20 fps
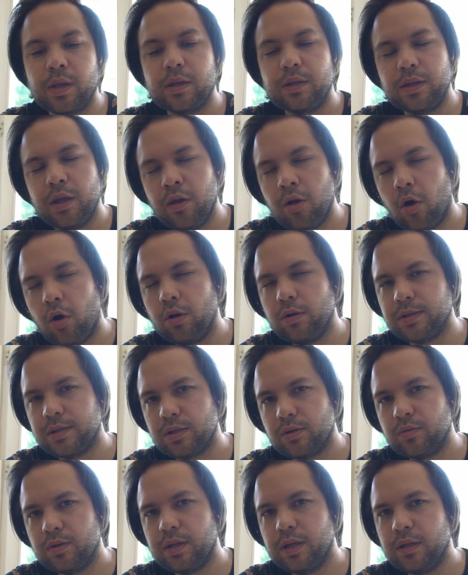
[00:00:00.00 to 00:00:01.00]
they
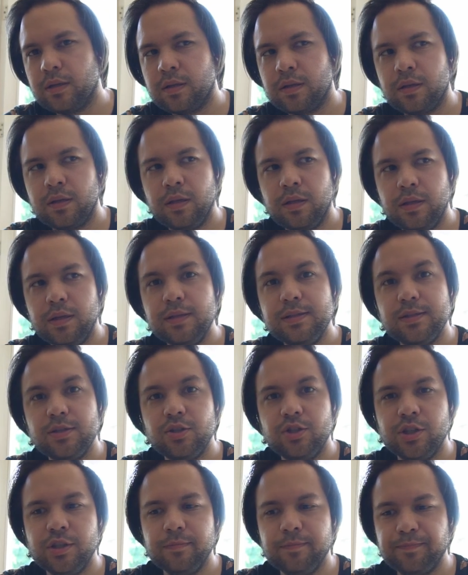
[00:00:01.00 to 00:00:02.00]
also did the
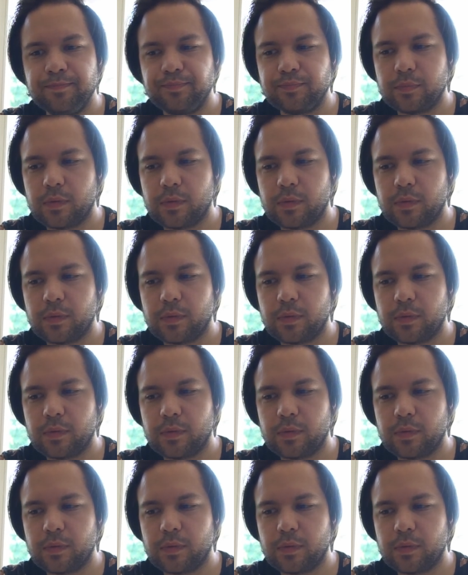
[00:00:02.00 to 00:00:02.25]
ECG,